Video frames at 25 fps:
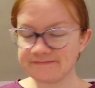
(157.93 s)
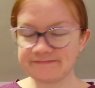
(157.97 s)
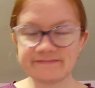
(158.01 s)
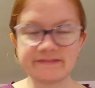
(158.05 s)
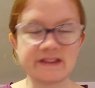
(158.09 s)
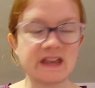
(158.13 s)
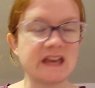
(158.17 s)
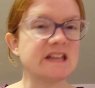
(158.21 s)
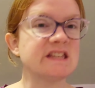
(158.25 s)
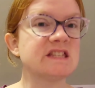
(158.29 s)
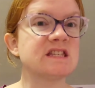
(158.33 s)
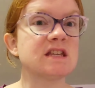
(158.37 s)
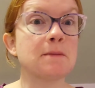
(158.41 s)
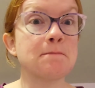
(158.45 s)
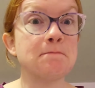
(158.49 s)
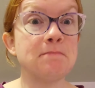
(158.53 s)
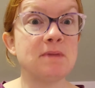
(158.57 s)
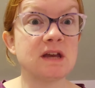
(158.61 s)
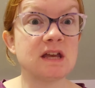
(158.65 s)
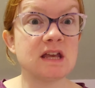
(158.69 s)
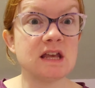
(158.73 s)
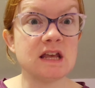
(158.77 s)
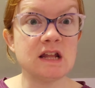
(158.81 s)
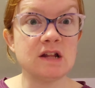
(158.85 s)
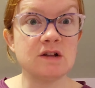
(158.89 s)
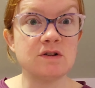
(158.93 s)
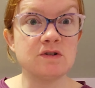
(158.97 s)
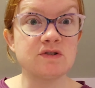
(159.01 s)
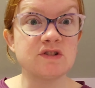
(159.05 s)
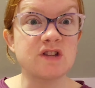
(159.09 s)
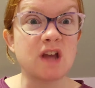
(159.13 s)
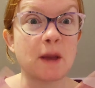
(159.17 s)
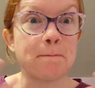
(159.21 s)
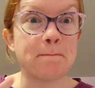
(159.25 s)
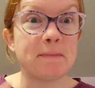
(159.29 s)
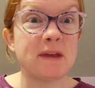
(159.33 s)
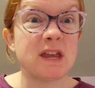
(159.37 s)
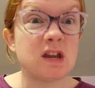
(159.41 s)
like some picky eaters
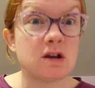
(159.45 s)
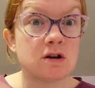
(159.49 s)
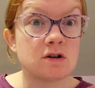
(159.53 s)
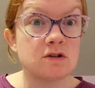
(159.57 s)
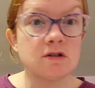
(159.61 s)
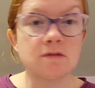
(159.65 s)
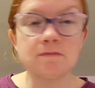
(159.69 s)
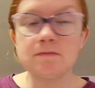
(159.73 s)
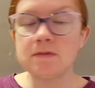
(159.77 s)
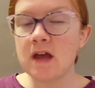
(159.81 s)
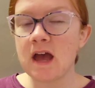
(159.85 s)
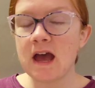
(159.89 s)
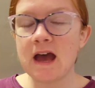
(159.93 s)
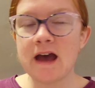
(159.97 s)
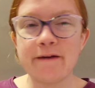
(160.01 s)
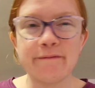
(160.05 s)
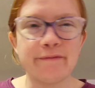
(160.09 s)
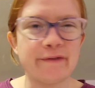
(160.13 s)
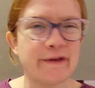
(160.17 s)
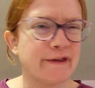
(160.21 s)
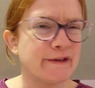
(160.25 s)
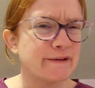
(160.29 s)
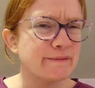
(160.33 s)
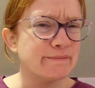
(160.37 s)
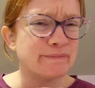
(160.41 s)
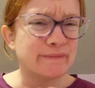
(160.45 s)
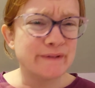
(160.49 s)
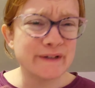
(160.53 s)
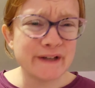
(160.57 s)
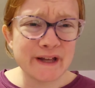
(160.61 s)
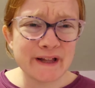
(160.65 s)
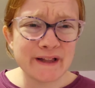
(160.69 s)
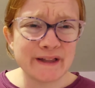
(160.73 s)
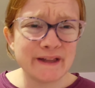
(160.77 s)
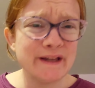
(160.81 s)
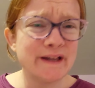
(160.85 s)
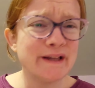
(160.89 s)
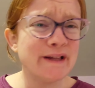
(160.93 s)
appear to have like
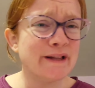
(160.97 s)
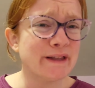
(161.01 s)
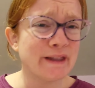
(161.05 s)
completely